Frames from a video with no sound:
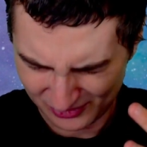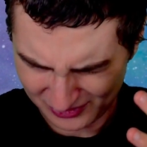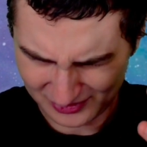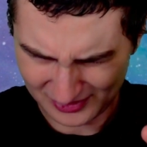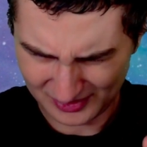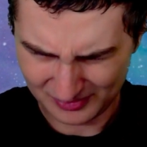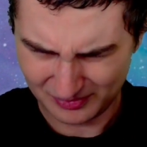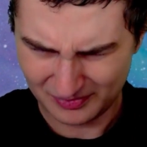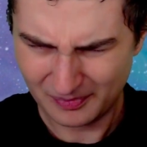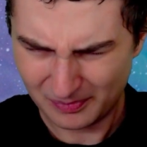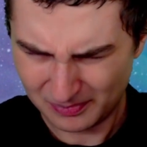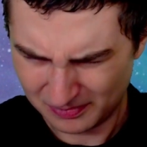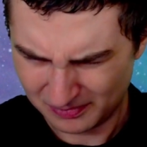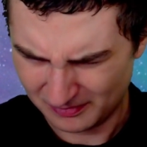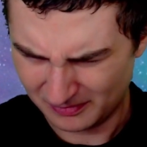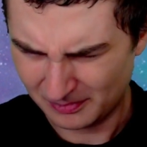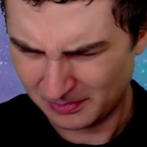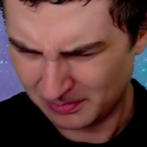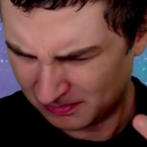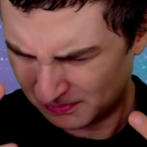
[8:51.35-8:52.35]
It
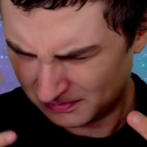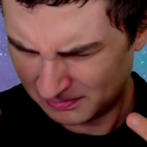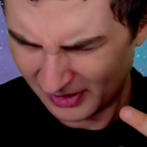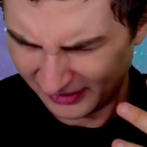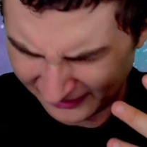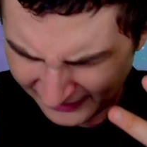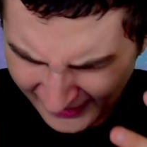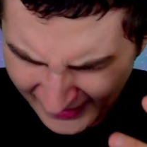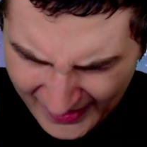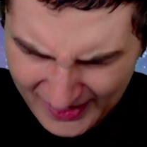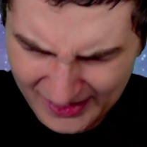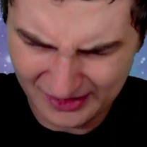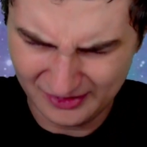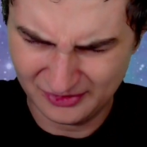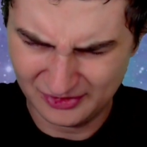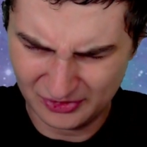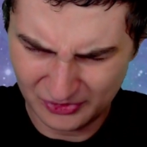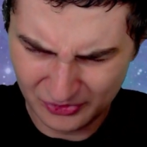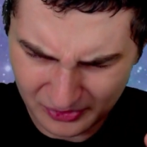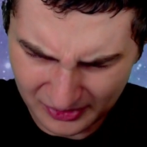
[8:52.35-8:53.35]
butts heads,
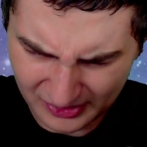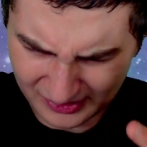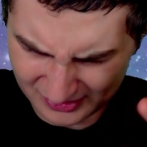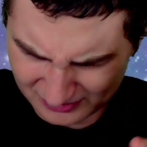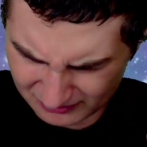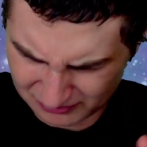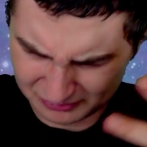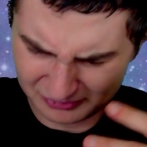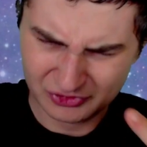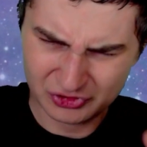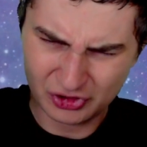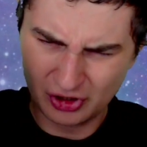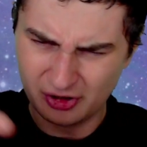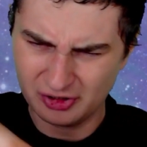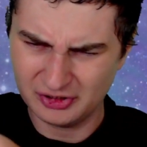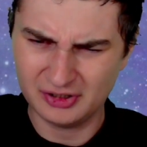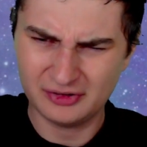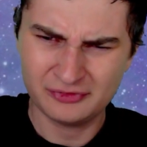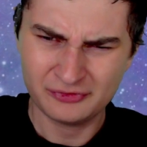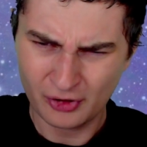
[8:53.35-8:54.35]
you know, it like
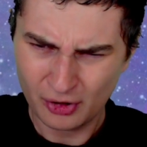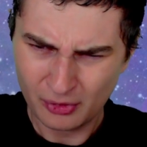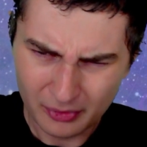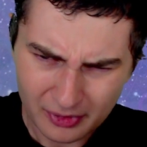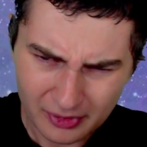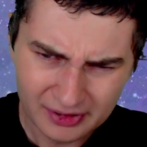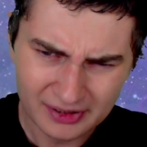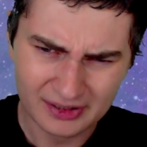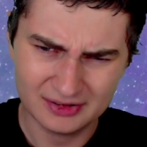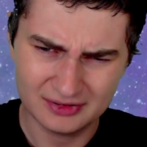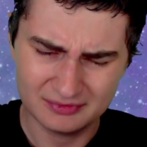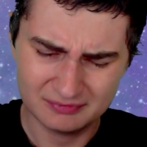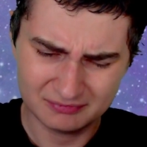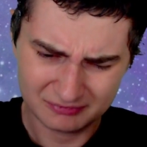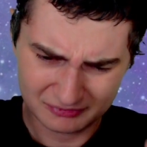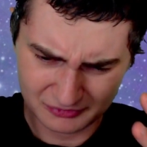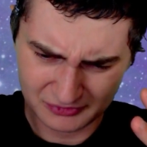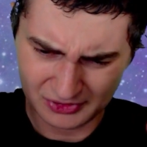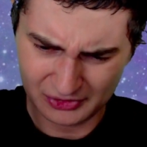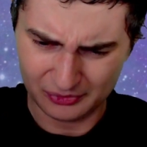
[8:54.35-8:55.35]
charges forward,
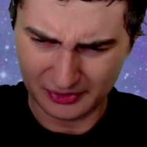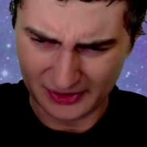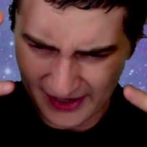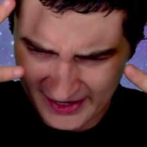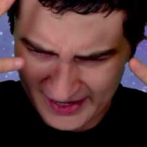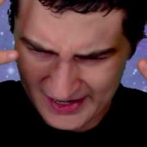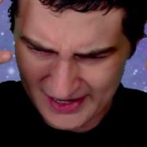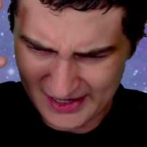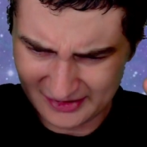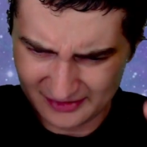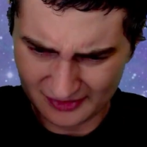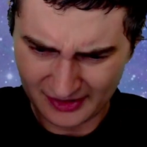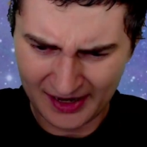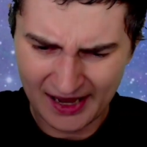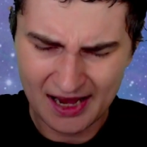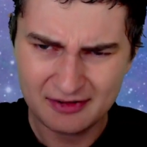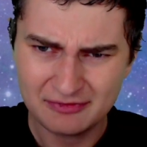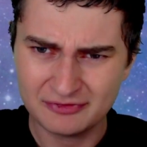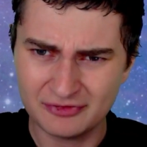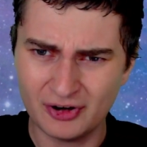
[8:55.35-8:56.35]
you know, with a head
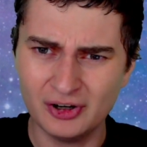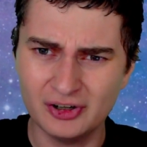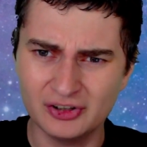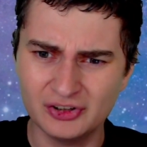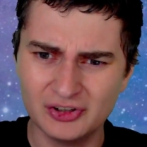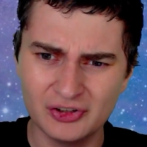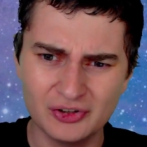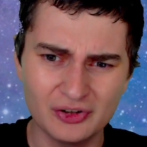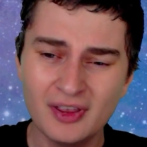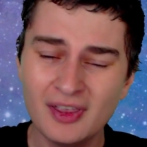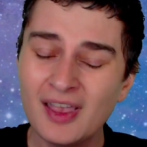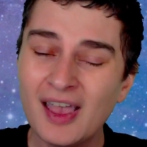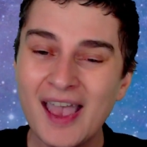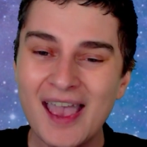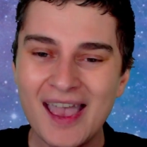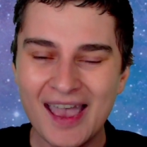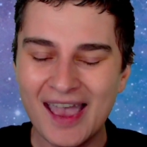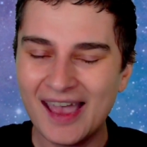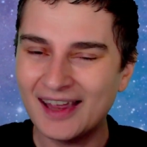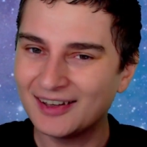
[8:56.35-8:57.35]
first, you know,
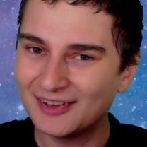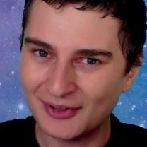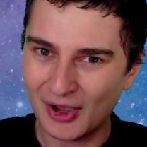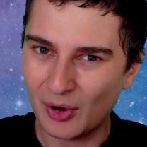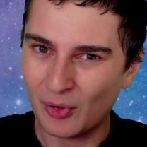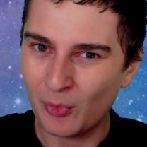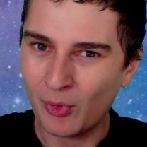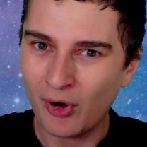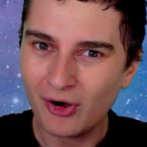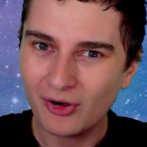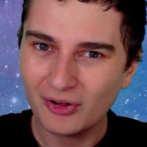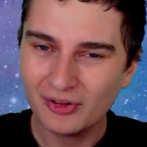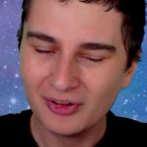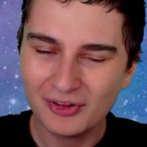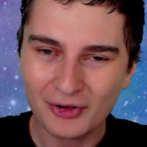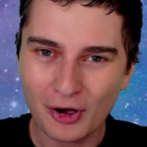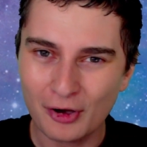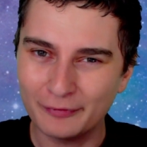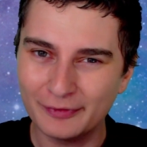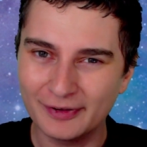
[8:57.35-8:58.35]
into a wall,
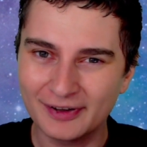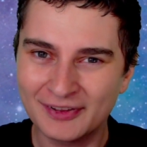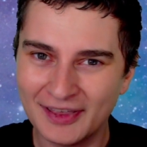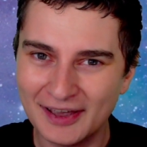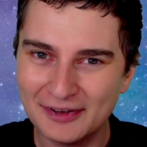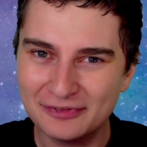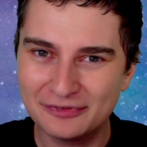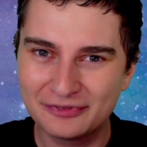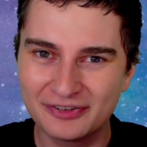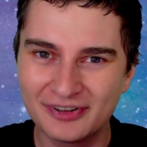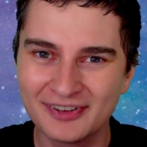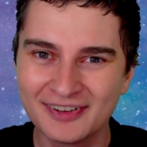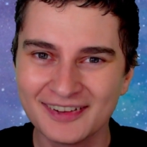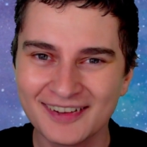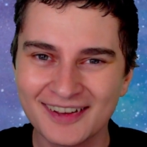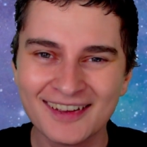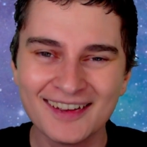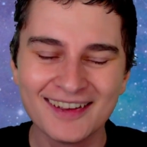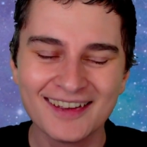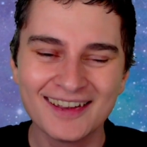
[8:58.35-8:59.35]
off a cliff,
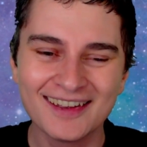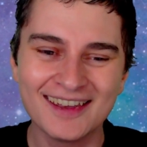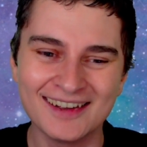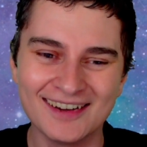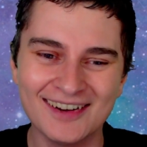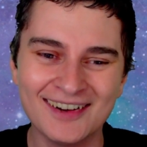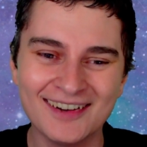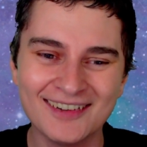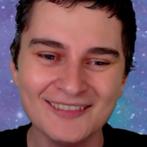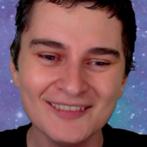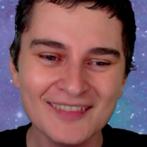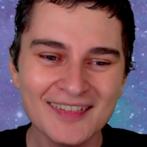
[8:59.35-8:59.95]
you know,